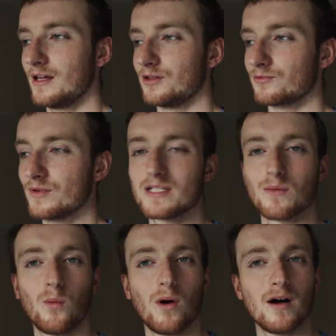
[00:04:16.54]
the
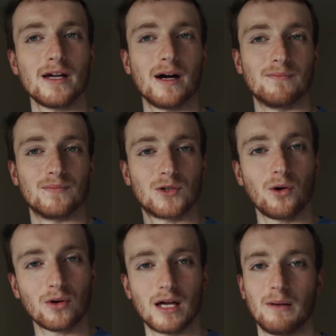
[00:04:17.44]
reason why I'm
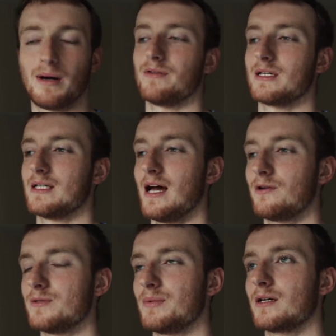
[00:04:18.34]
talking about this
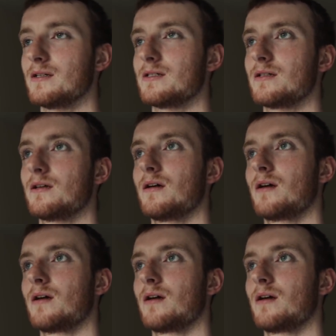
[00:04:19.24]
now is because,